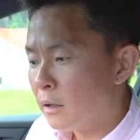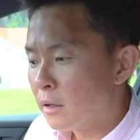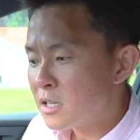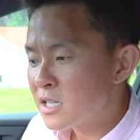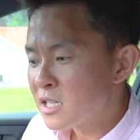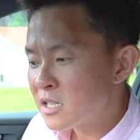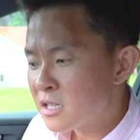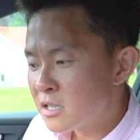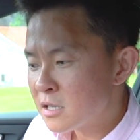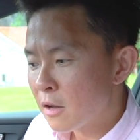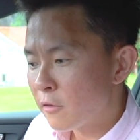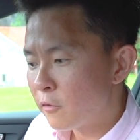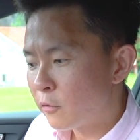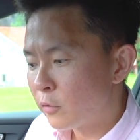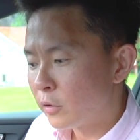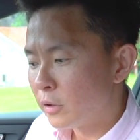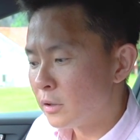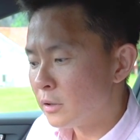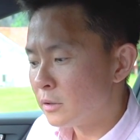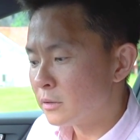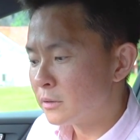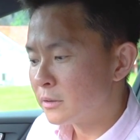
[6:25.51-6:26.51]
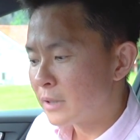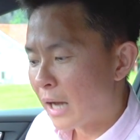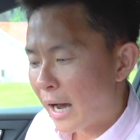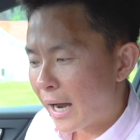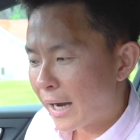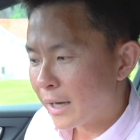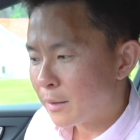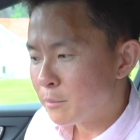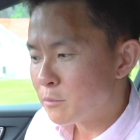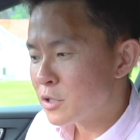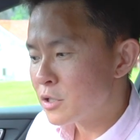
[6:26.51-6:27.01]
several
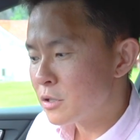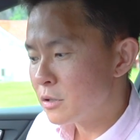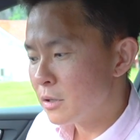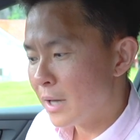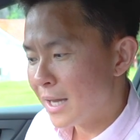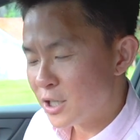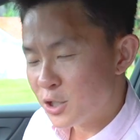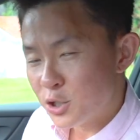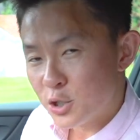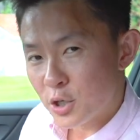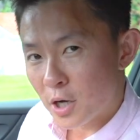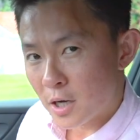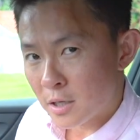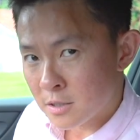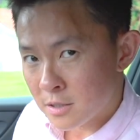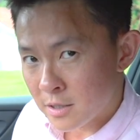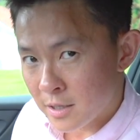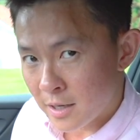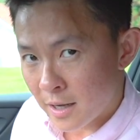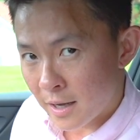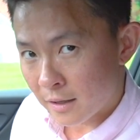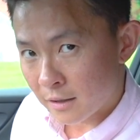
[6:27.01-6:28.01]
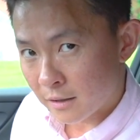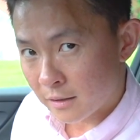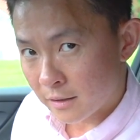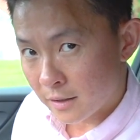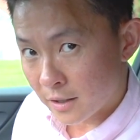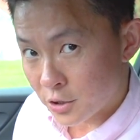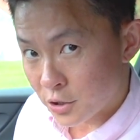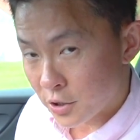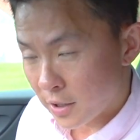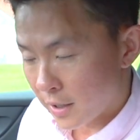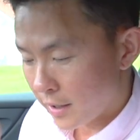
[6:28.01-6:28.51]
times to adjust the air
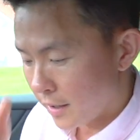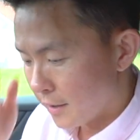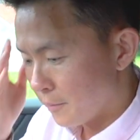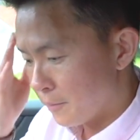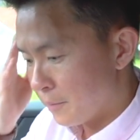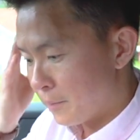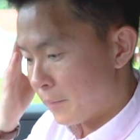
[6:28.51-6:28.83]
conditioning.